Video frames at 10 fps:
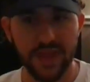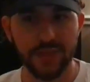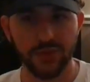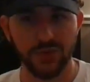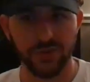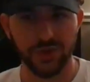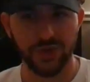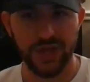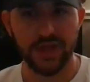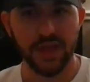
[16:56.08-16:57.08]
of the Apes
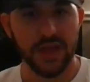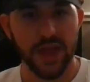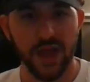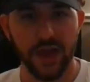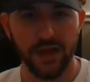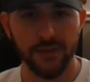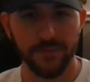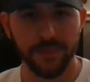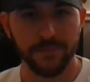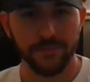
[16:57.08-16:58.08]
trilogy.
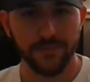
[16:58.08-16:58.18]
Um,